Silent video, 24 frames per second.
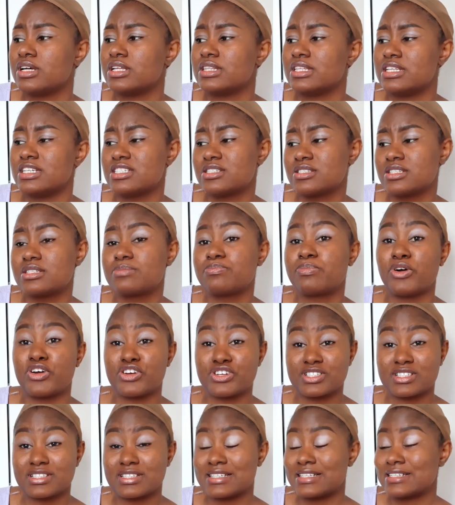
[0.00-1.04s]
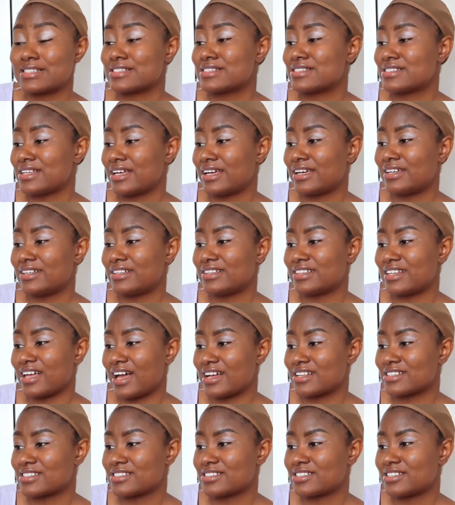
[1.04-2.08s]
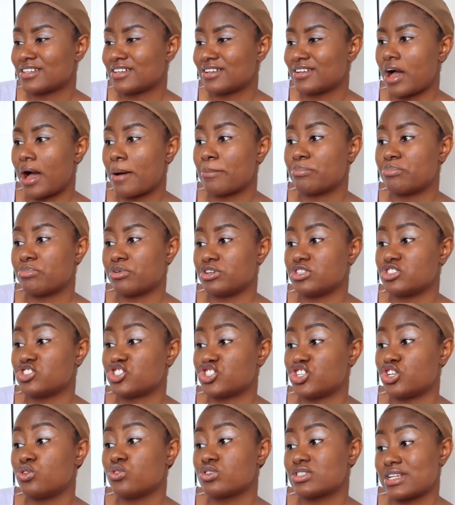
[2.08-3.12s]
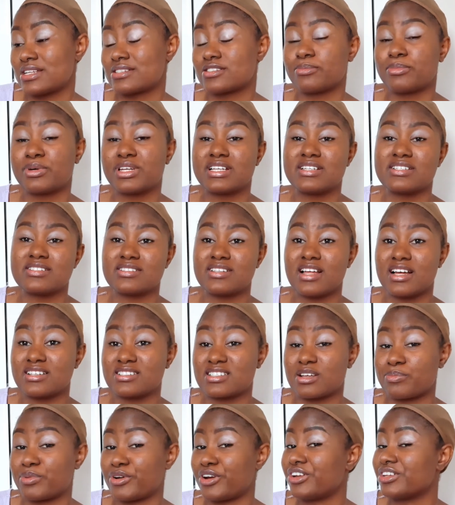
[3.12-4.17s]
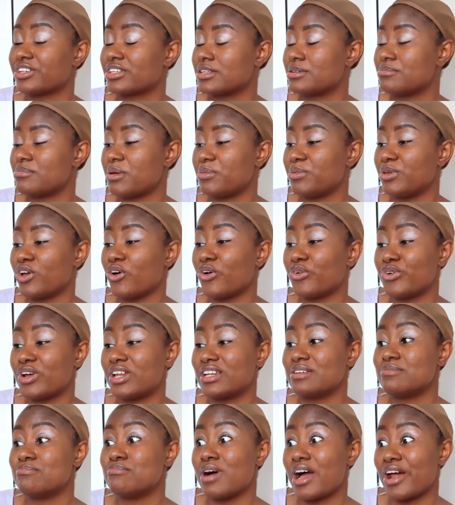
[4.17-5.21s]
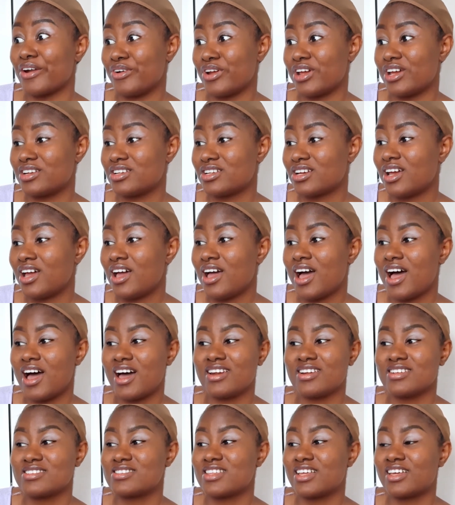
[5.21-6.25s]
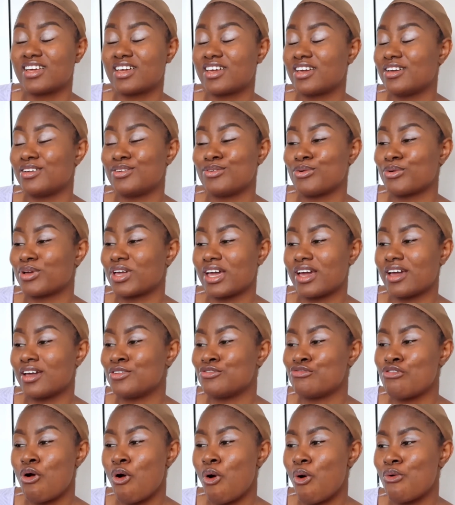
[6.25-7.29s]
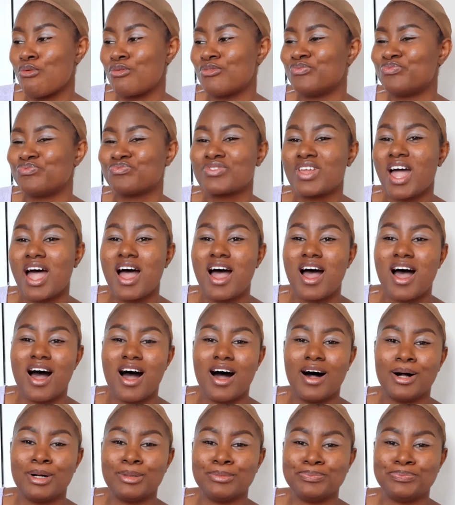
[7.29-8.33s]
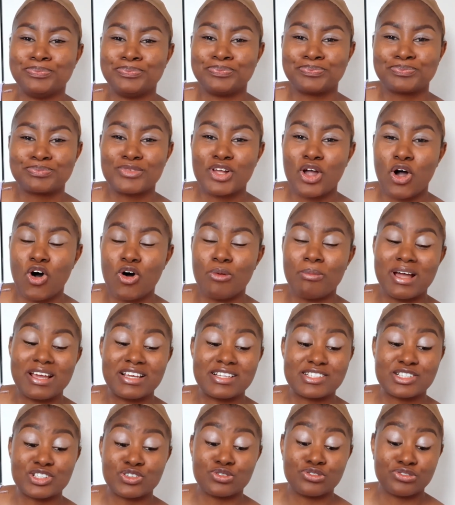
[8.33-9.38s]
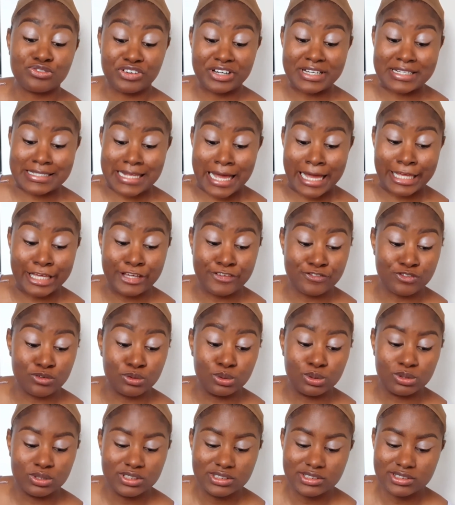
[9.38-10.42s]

this person is saying that she looks like somebody that is apparently maybe already married and is thinking, okay, no, all my single friends are evil